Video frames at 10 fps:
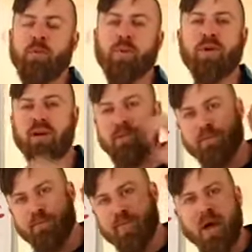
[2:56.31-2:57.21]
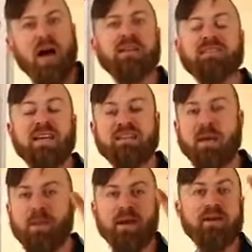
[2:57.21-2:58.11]
putting content
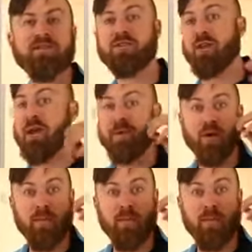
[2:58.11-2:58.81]
up on Instagram.